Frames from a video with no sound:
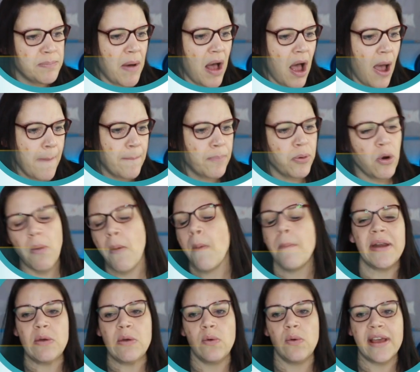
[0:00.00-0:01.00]
but I
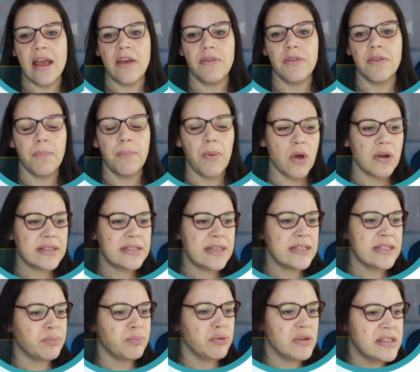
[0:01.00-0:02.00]
probably will get the
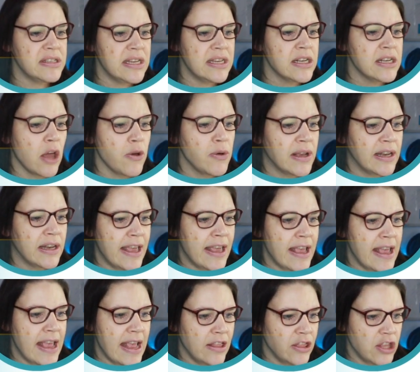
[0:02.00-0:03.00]
boxes printed
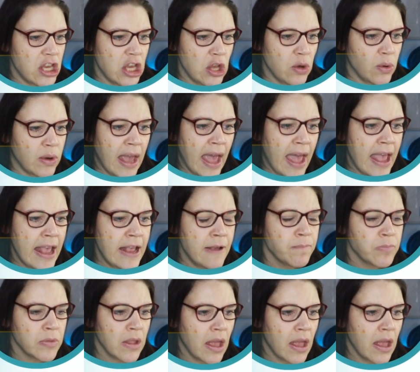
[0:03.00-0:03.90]
locally in the UK.